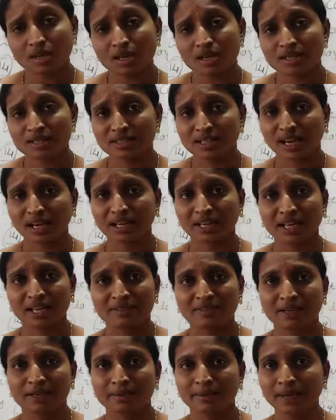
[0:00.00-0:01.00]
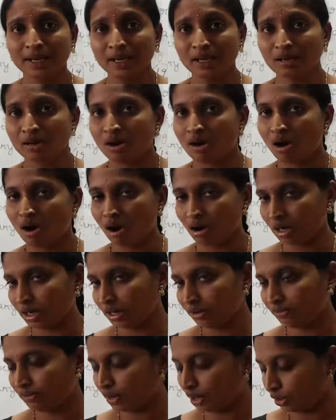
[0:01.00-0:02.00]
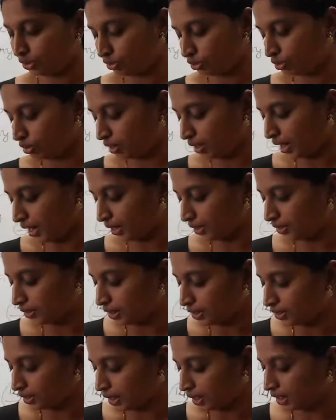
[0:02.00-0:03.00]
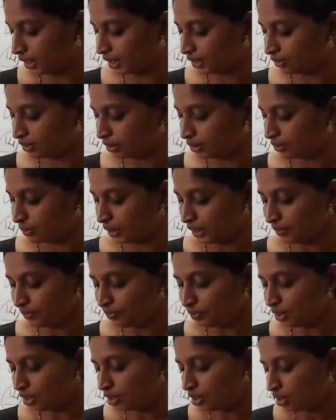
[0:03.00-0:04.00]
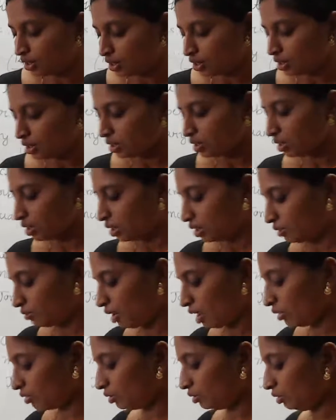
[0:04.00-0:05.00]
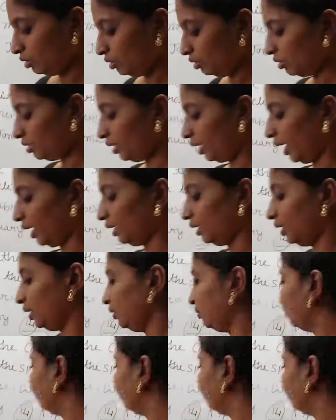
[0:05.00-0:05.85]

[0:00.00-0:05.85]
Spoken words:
Sunday will be holiday for you. Write the Sunday will be you have to write it.